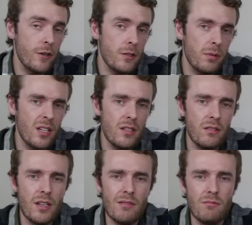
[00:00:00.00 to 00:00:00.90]
first place,
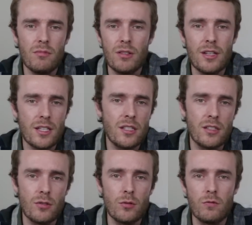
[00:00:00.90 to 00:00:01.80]
then that's
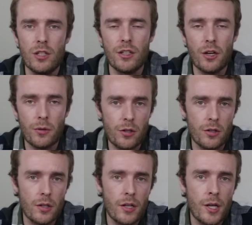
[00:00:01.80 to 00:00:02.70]
still really no
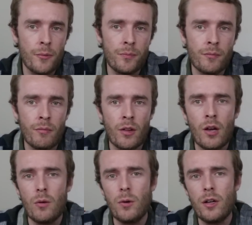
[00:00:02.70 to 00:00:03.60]
good.
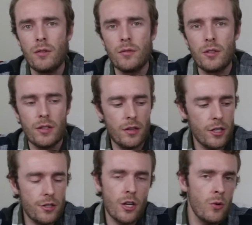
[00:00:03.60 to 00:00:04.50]
Well,
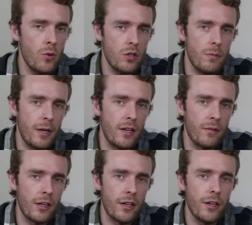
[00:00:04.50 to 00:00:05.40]
there's no auto bed
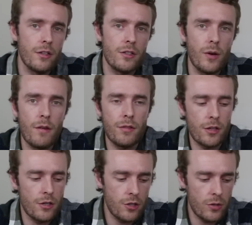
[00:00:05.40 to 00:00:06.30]
leveling here, so
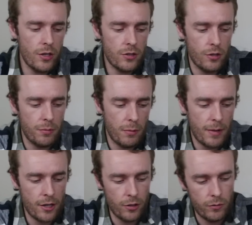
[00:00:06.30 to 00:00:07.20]
everything you do has got to be
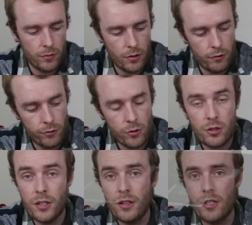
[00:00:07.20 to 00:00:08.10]
manual.
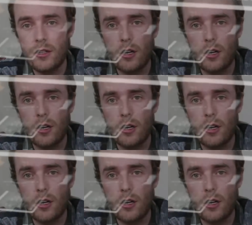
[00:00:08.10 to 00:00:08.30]
Fortunately, these